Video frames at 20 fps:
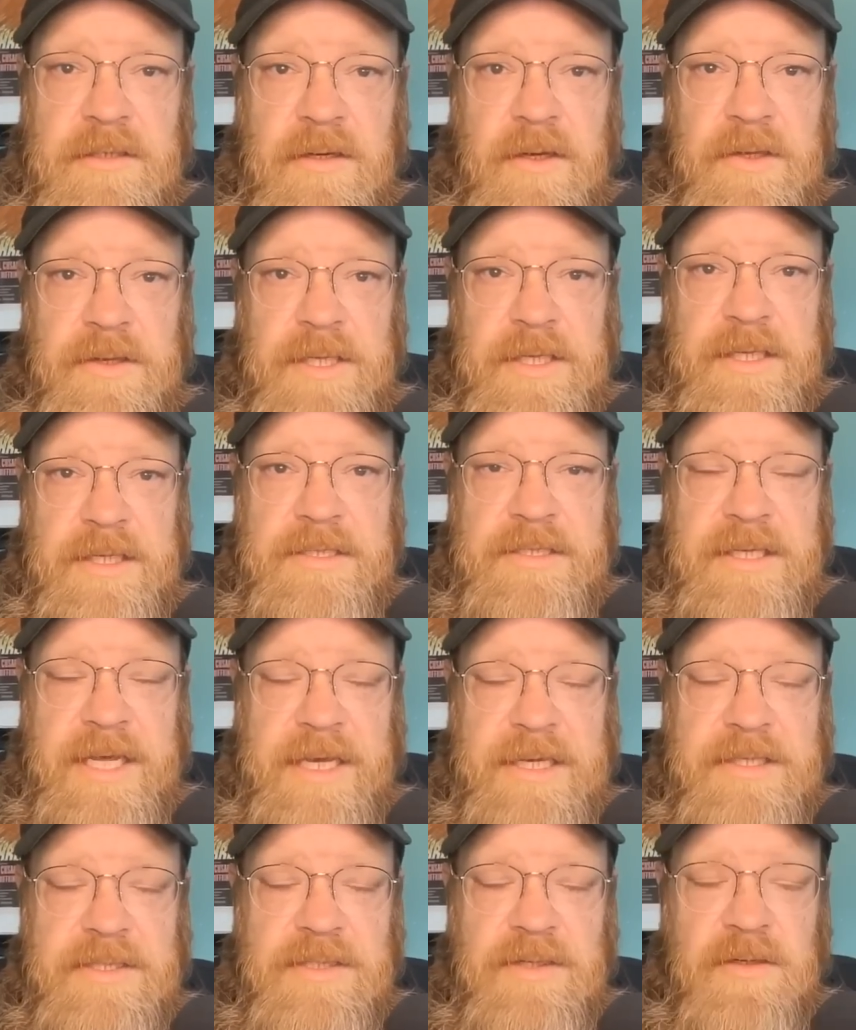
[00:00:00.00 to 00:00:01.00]
on the
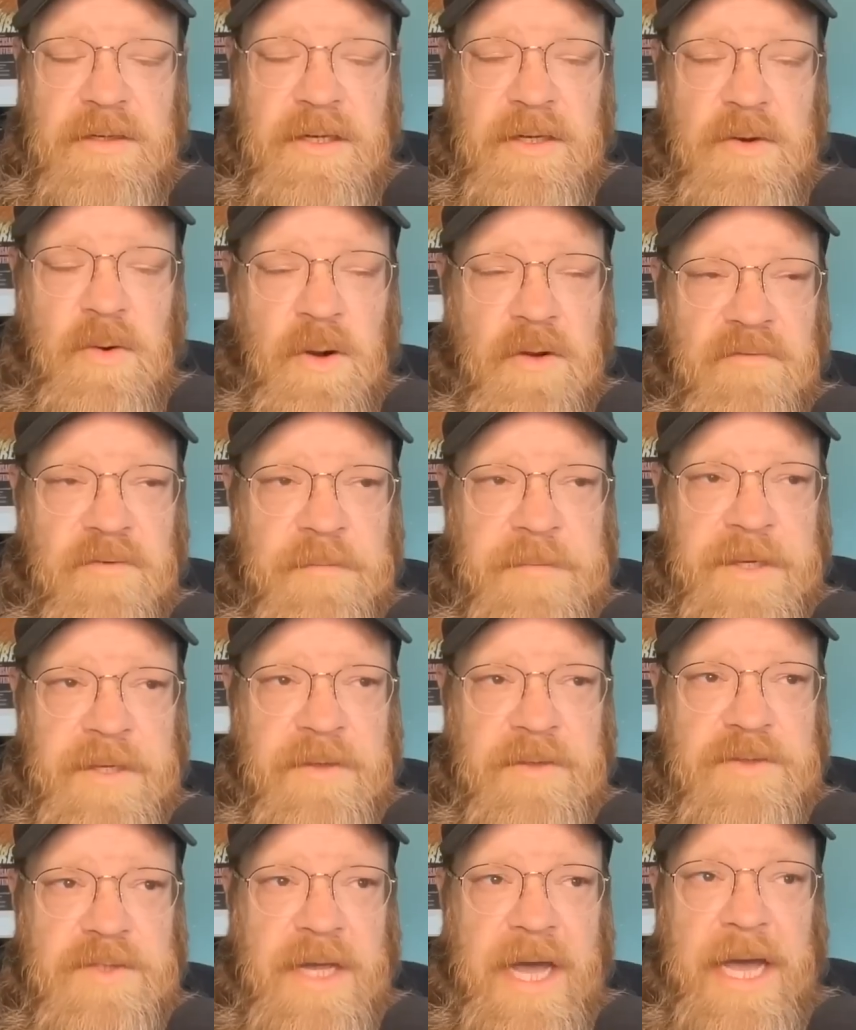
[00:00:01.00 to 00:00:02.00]
Second Circuit Court of
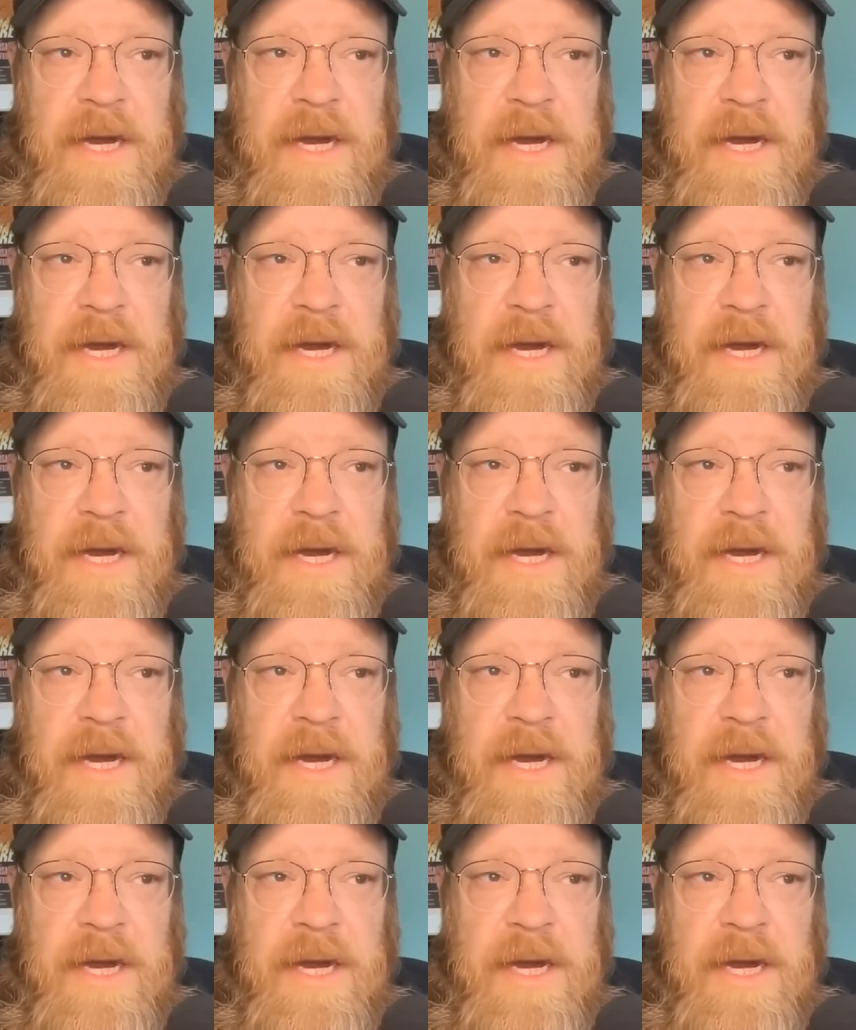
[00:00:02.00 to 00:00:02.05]
Appeals.